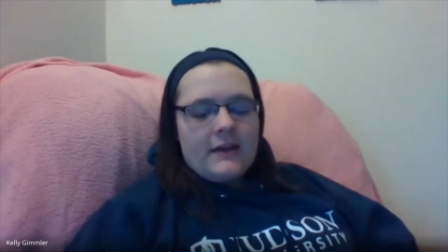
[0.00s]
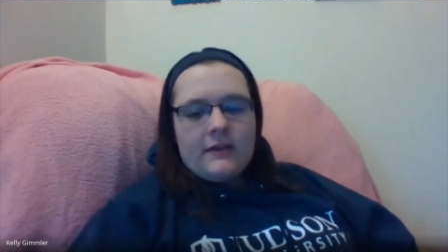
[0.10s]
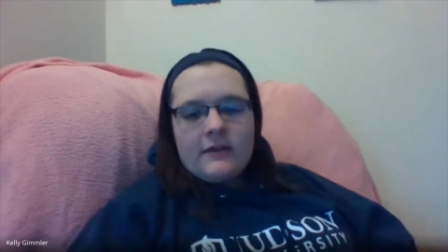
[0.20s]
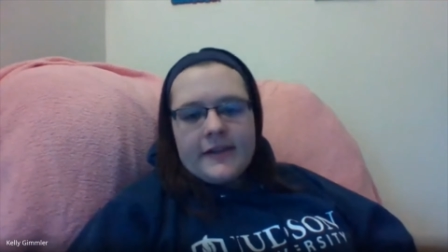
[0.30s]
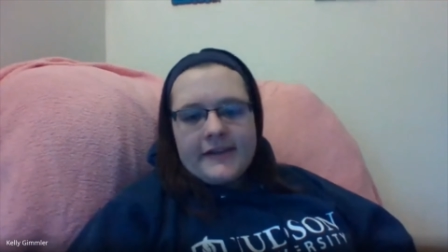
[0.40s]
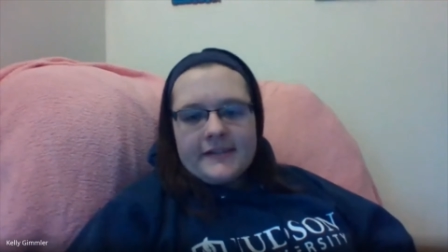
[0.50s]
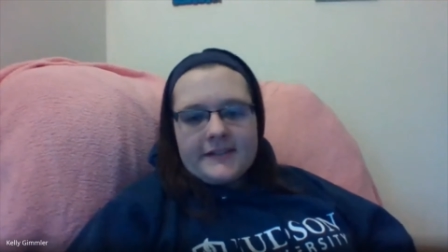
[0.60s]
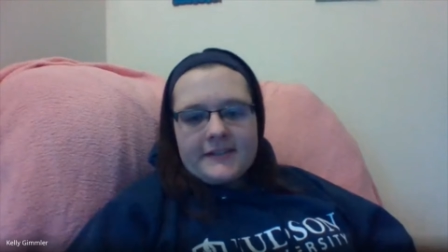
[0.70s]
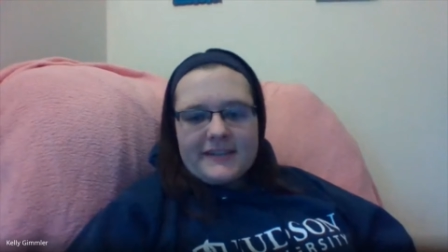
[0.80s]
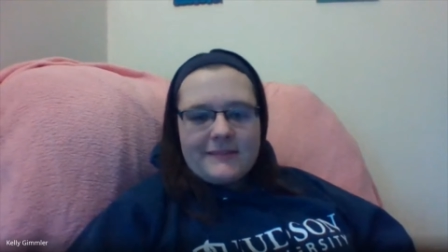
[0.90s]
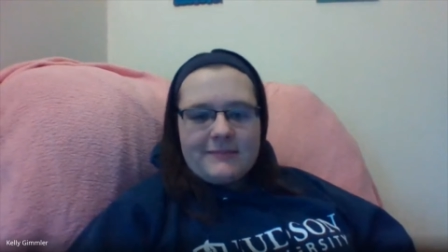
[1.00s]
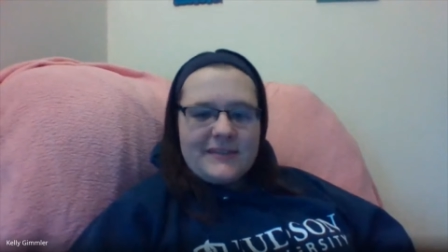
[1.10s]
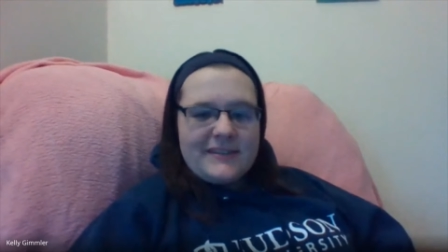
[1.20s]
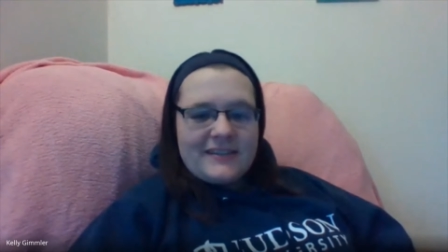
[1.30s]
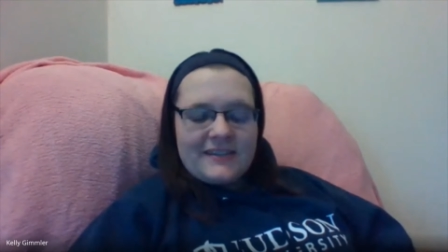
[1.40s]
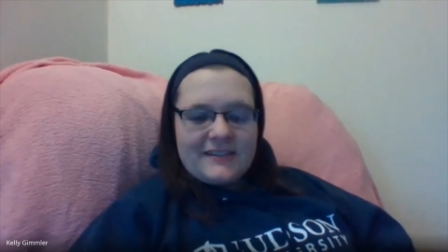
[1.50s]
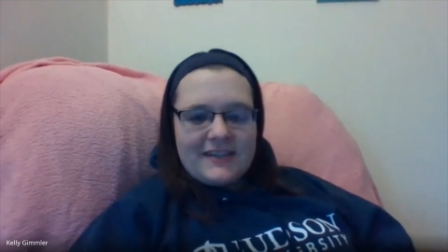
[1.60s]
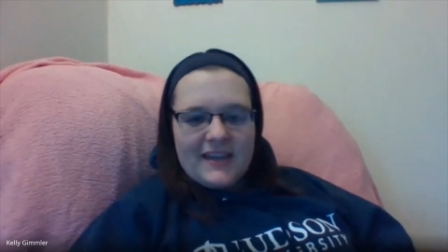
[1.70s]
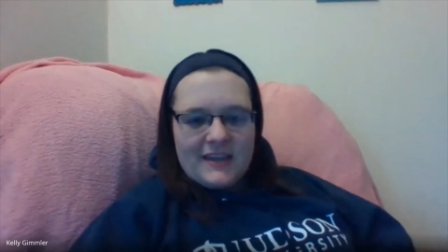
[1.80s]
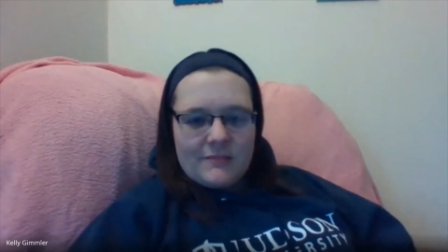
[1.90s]
and their classes tend to be six
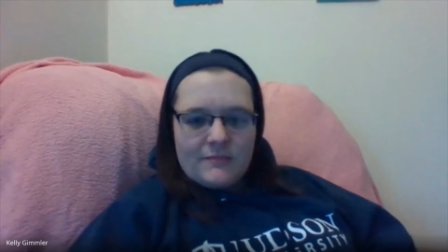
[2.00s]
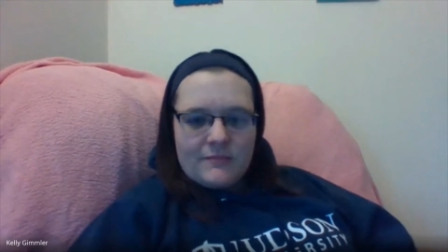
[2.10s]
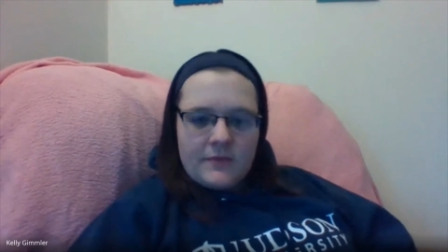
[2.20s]
to eight